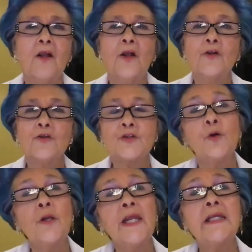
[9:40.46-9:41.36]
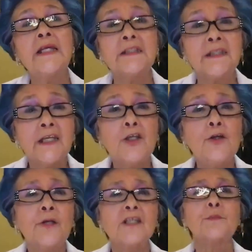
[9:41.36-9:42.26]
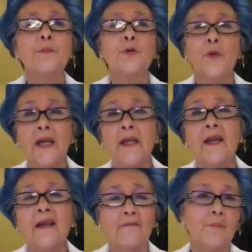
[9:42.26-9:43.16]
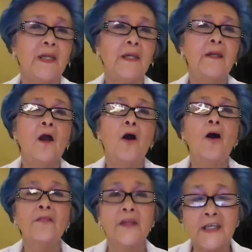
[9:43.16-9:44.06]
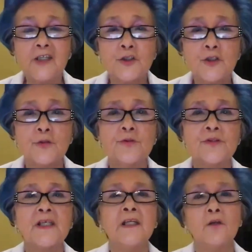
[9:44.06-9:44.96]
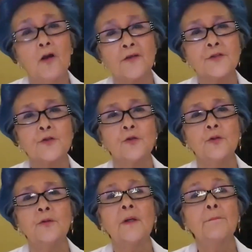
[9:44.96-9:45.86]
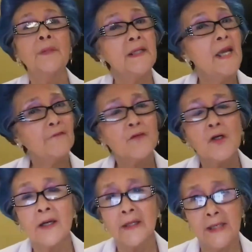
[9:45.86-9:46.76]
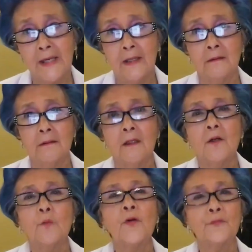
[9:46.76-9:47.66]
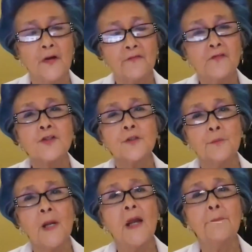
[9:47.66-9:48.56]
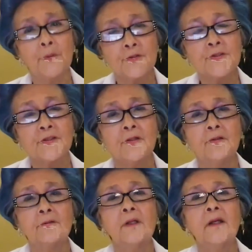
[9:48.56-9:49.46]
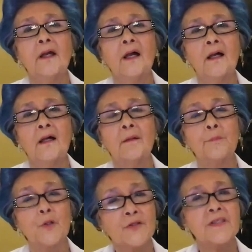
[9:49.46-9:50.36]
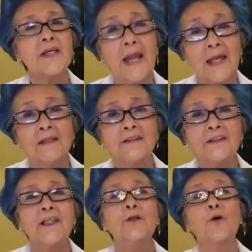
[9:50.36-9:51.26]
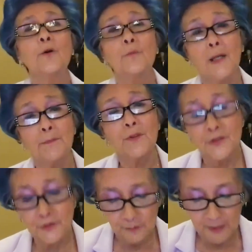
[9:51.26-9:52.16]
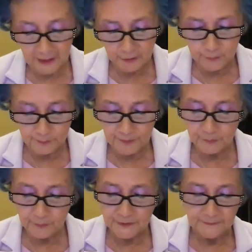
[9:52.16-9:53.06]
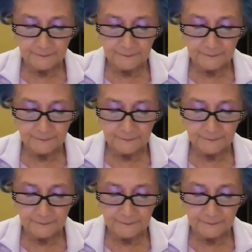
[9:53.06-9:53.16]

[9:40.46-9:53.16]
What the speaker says: So he continued his berating of me on the issues in law school, but never again with reference to my personal personality or my personal attributes.